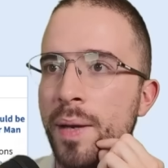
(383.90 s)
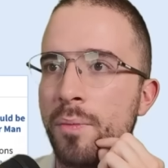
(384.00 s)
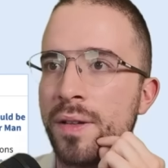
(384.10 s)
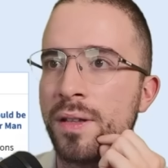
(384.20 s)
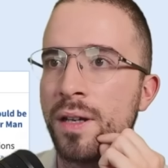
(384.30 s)

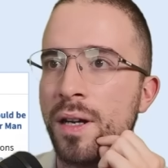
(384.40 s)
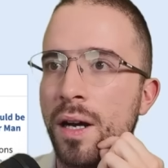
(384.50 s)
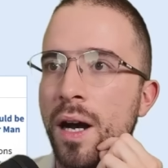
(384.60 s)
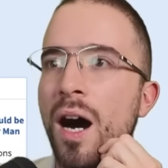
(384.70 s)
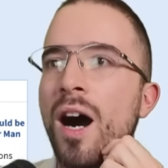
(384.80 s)
Where's the...
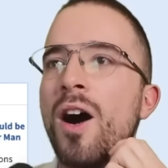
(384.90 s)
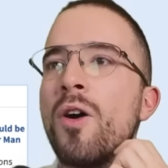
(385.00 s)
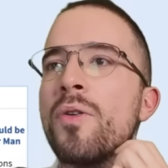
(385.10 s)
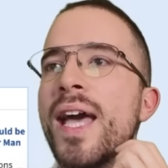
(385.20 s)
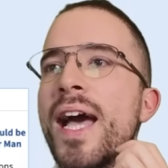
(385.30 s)

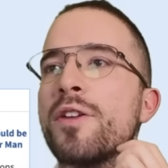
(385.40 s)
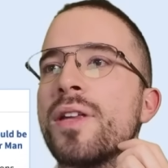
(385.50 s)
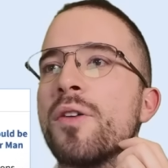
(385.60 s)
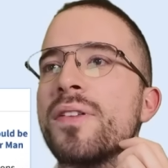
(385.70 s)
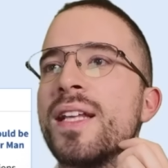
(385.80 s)
Oh, yeah,
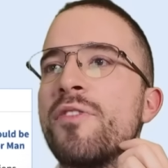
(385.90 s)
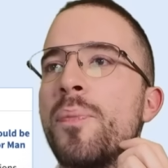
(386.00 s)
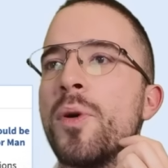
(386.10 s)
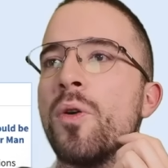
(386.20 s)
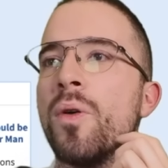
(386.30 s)

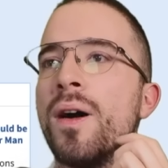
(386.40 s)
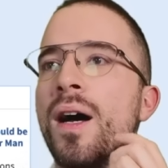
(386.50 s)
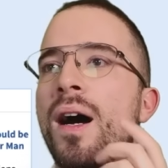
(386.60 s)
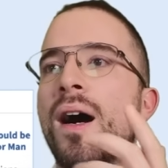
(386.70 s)
Chelsea-Liverpool.